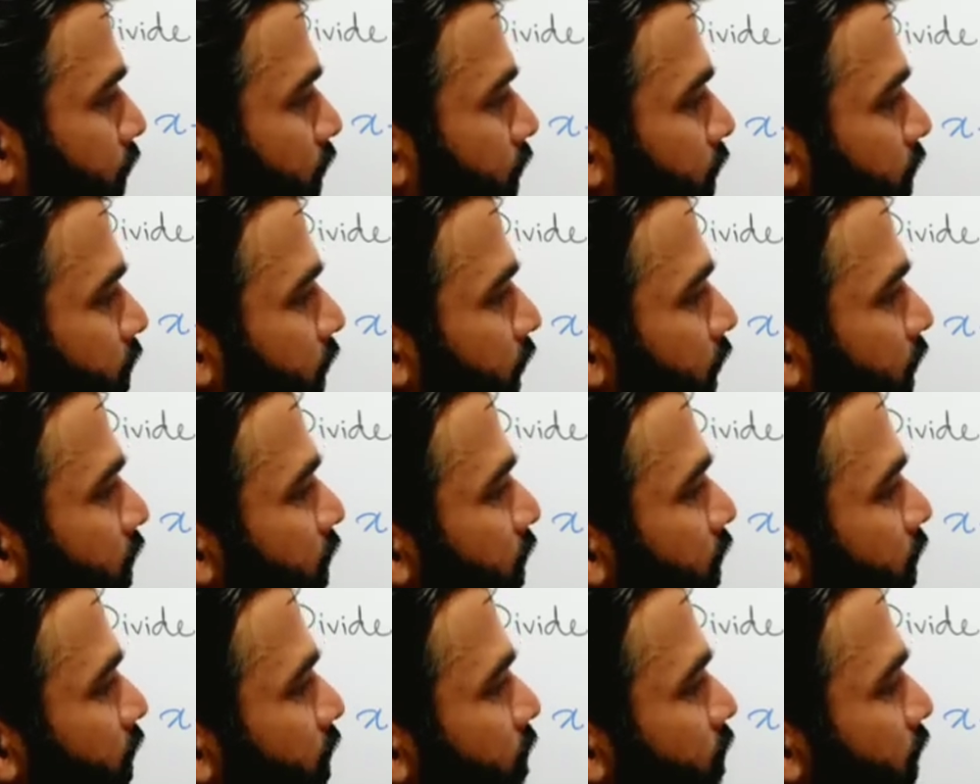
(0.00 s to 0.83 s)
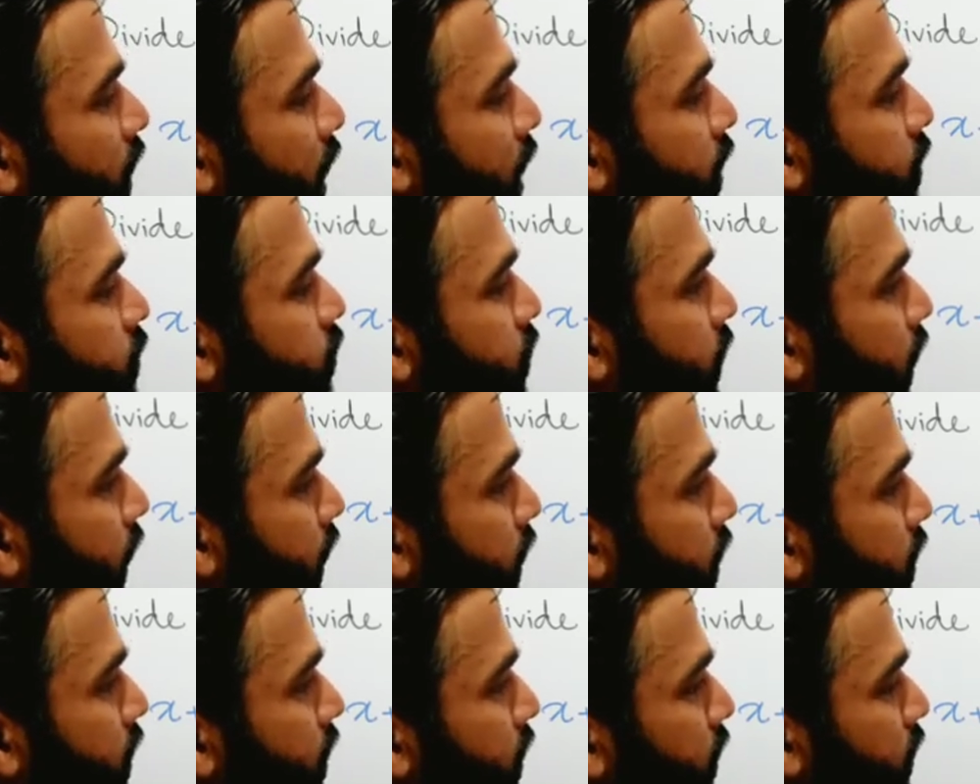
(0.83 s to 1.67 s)
Then we have to
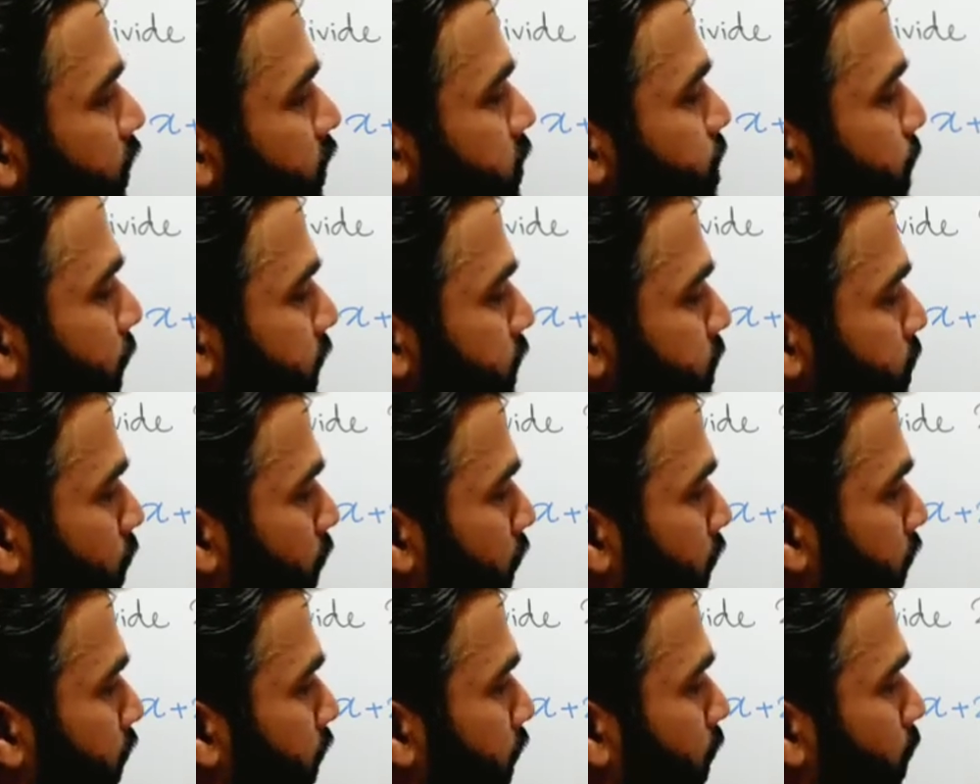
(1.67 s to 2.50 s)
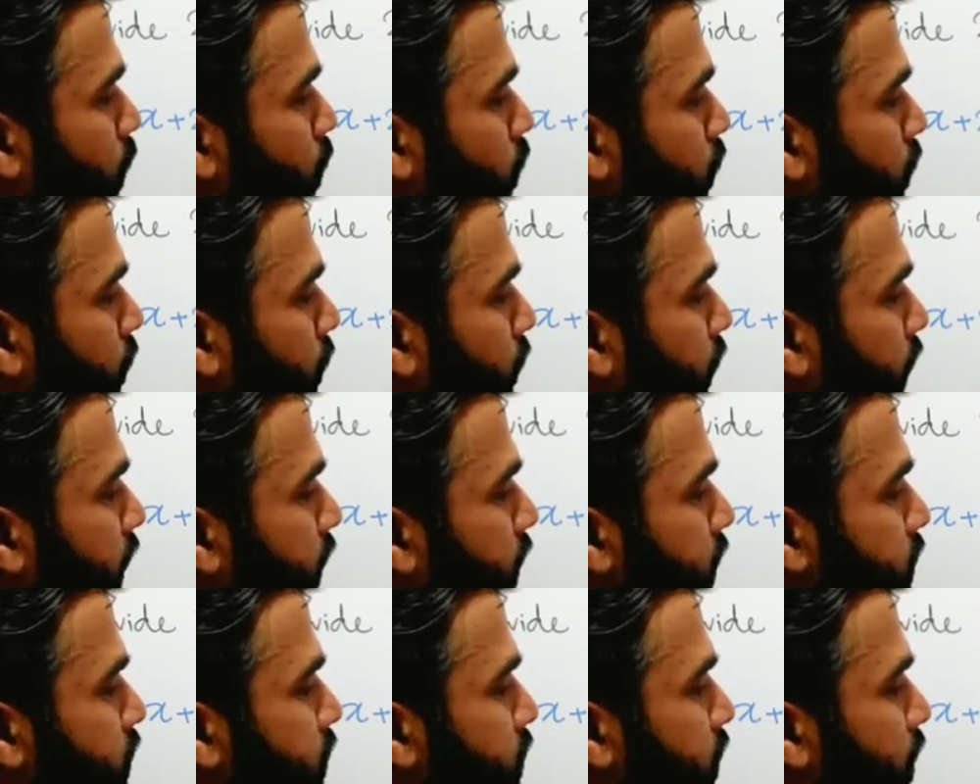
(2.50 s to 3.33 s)
write this plus 1 down, that
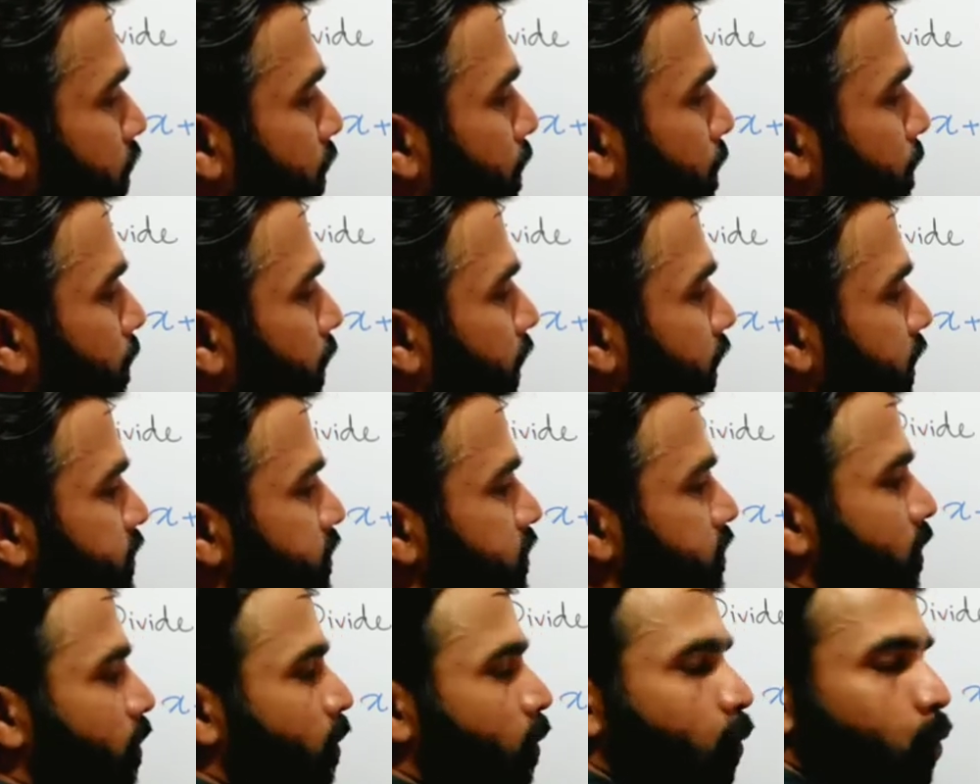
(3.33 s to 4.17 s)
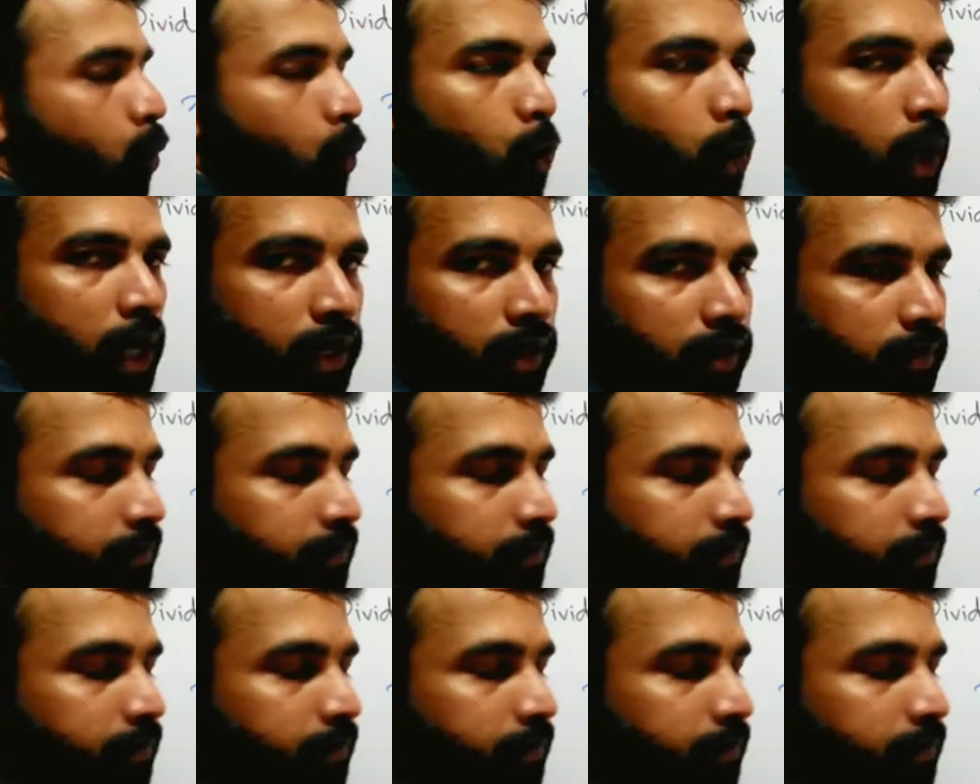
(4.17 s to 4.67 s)
is plus 1.